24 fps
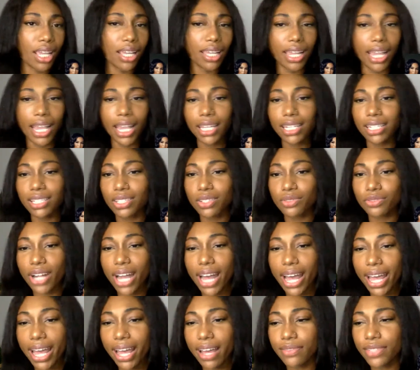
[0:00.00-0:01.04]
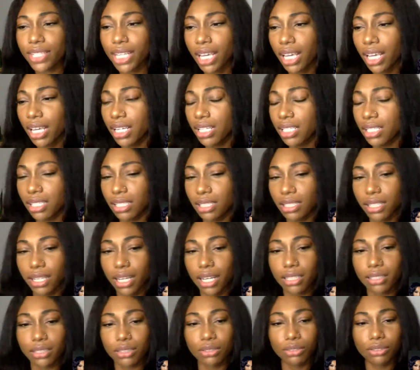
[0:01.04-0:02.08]
Candace arrives. She
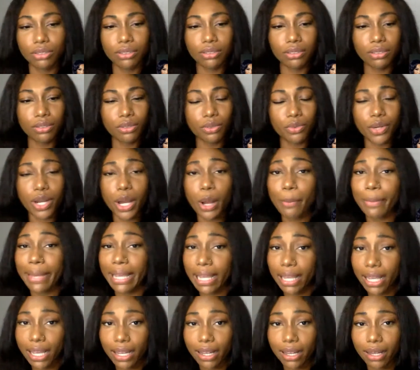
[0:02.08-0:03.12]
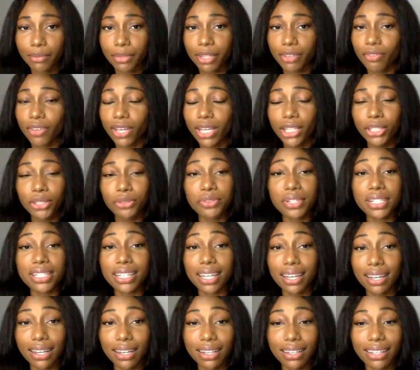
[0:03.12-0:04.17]
says, ooh, no, ma'am, the venue is
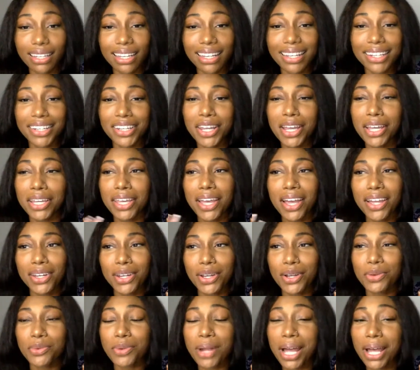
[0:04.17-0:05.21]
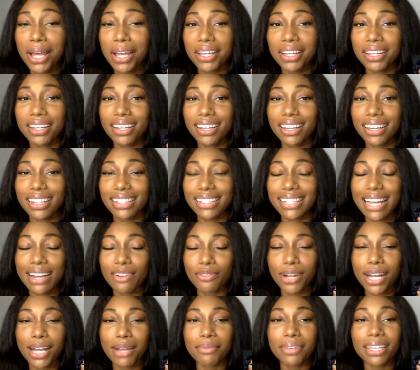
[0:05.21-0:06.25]
ugly. Now, y'all know, not
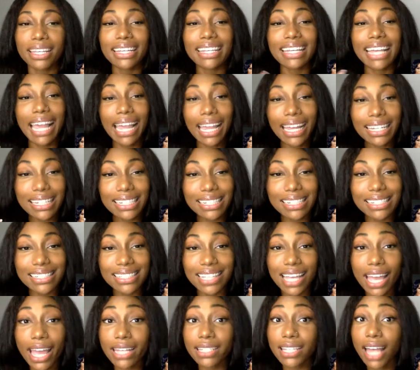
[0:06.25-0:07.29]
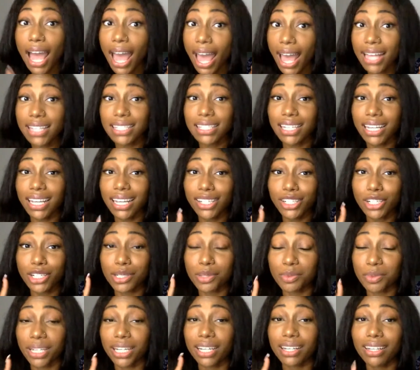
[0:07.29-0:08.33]
Robin. Candace has high
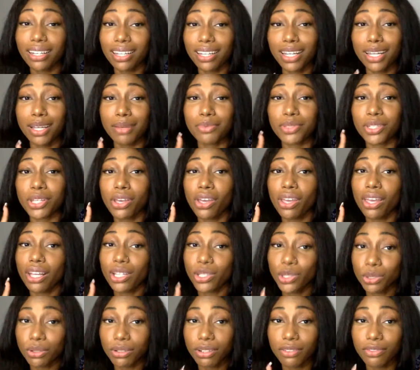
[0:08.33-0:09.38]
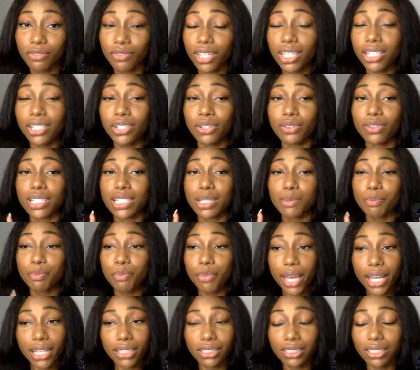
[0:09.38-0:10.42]
standards when it comes to a venue,
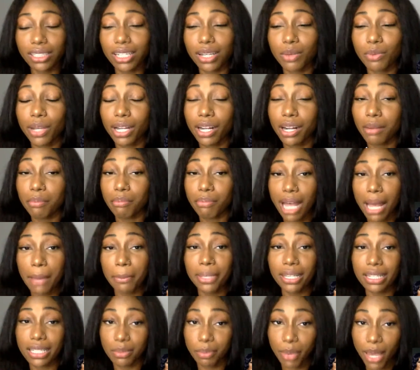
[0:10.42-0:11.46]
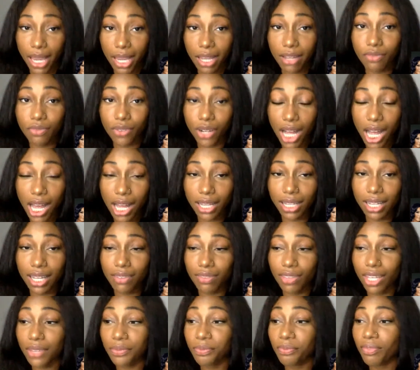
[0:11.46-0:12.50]
especially when her mama is paying for all
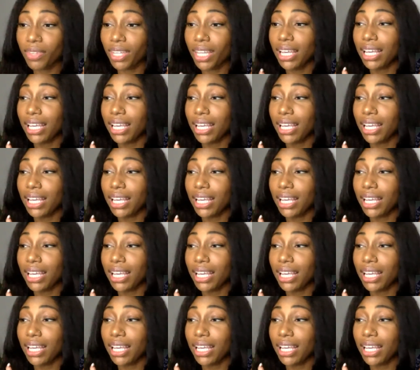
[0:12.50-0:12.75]
of it.